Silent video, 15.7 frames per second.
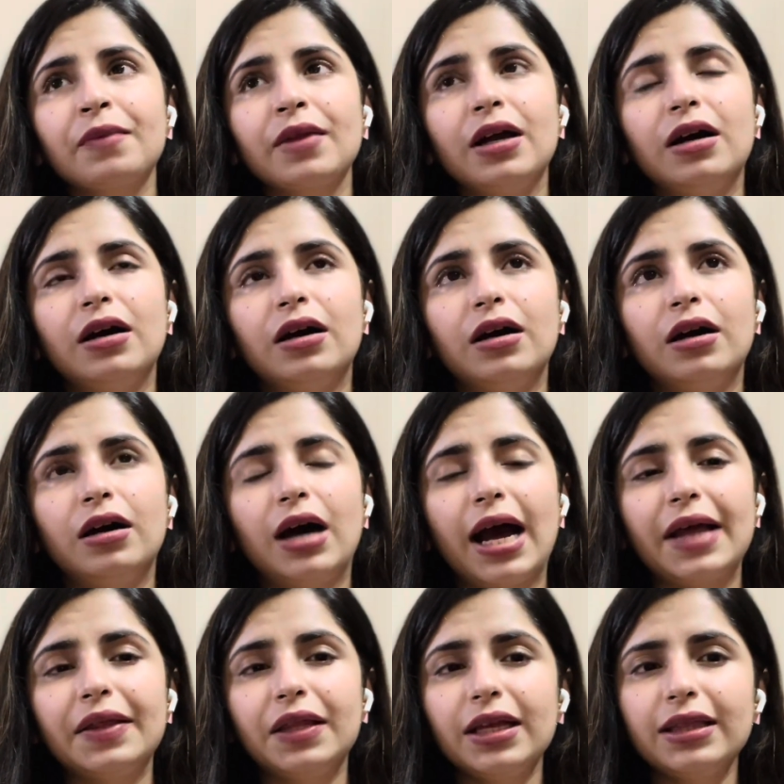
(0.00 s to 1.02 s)

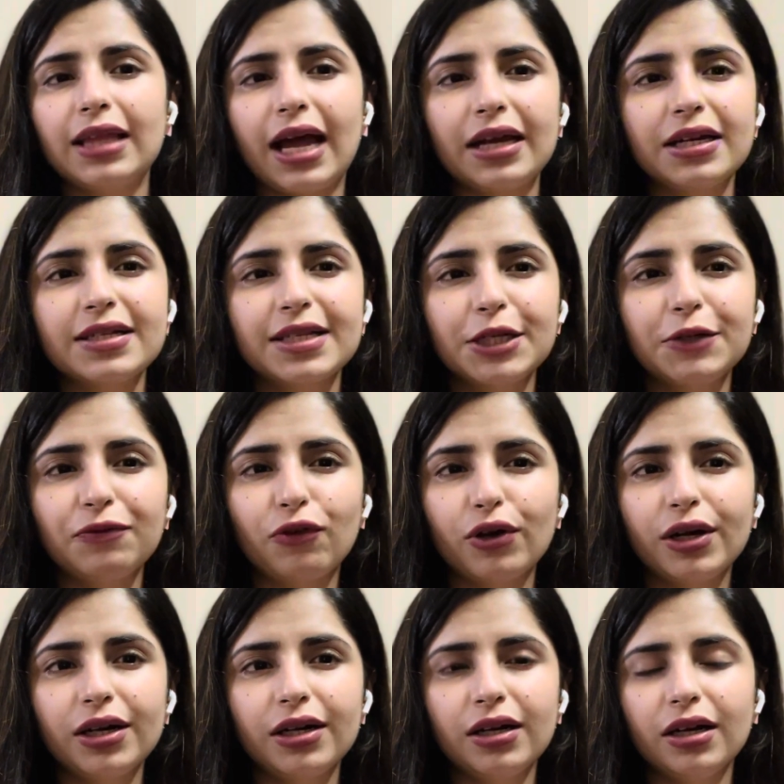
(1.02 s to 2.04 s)
I think that is it
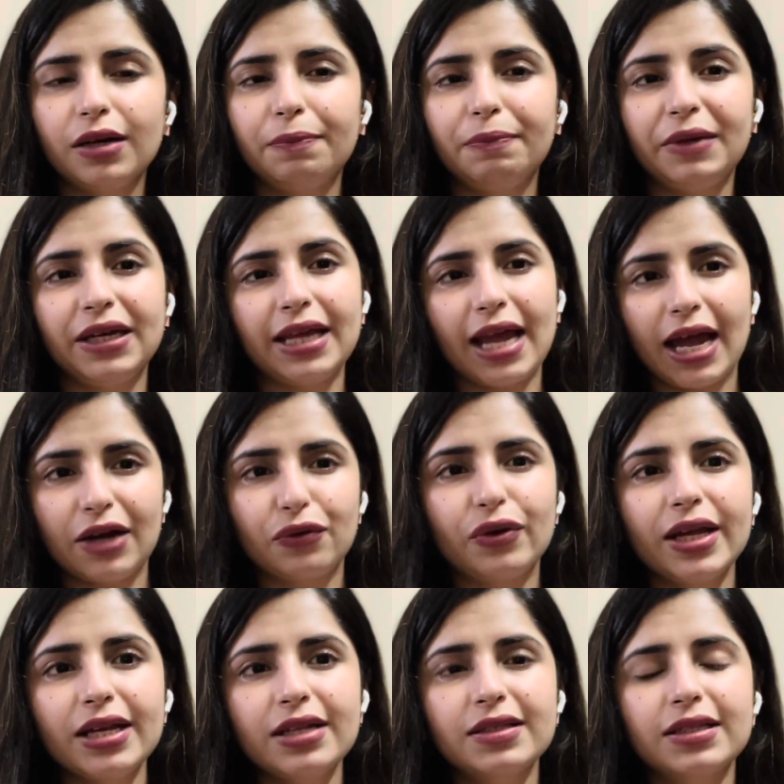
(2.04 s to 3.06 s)
for
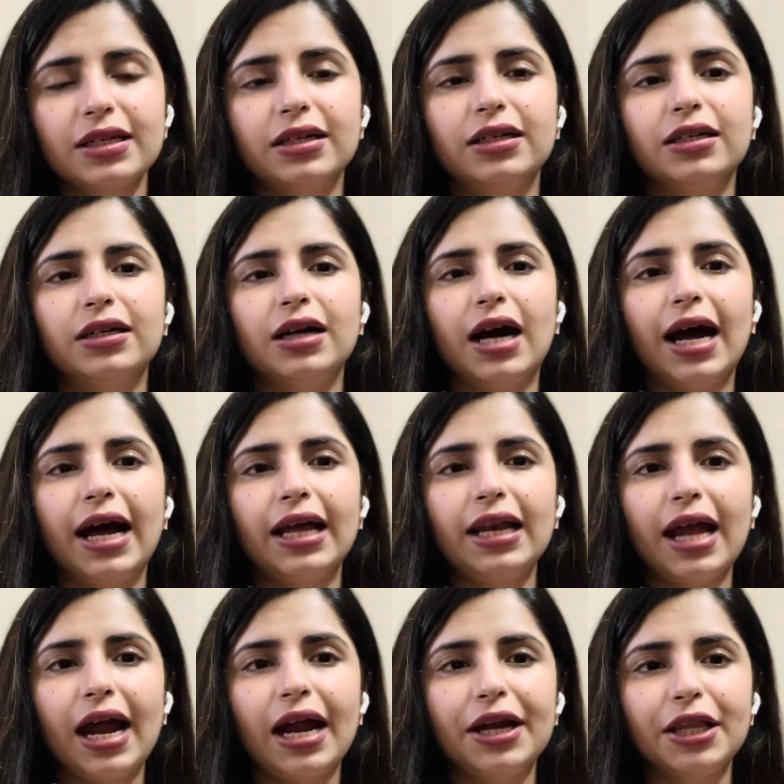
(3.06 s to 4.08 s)
pediatrics. I'll
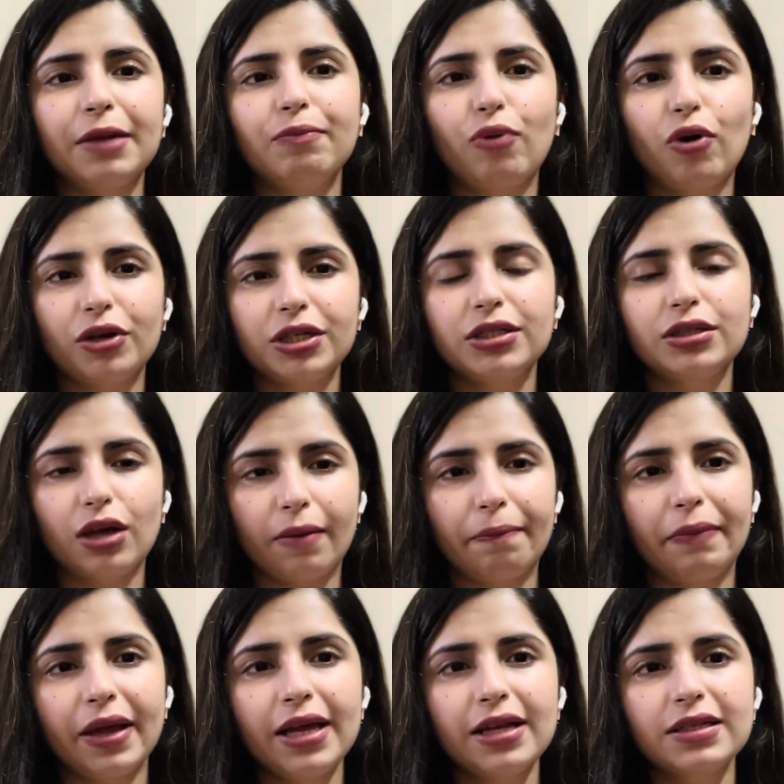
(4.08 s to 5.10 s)
add the important
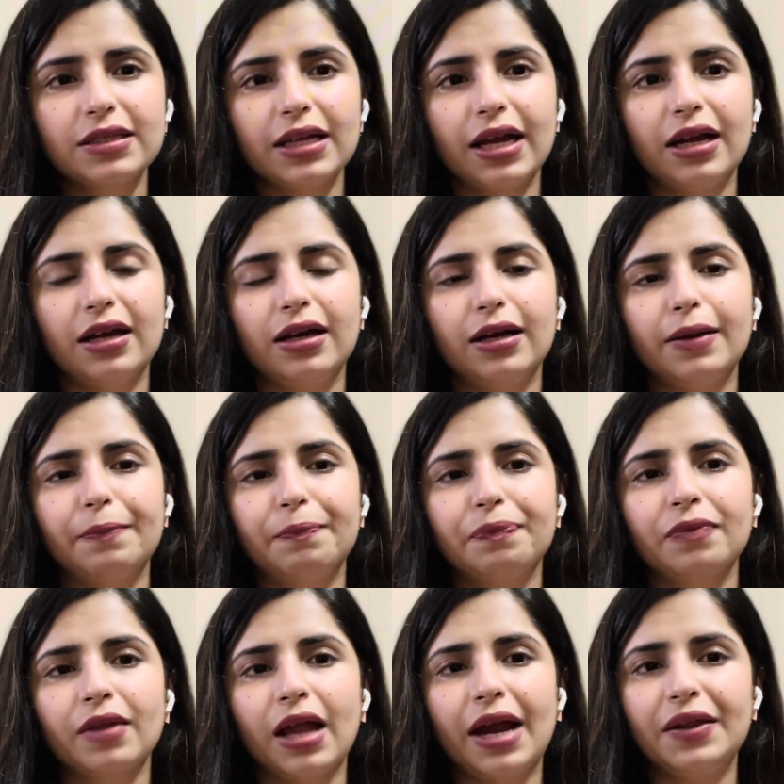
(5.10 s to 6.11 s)
topics
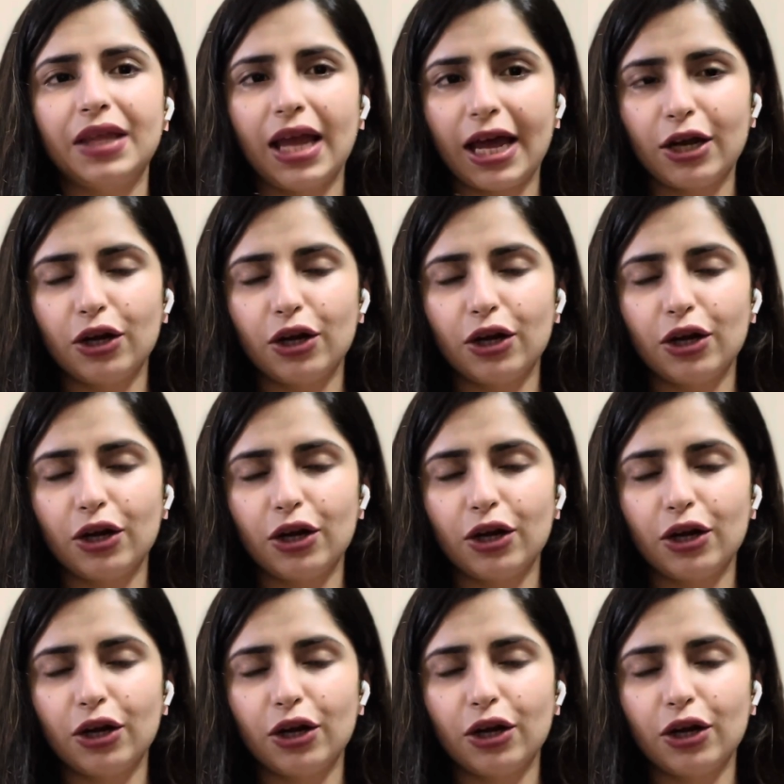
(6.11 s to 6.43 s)
at the end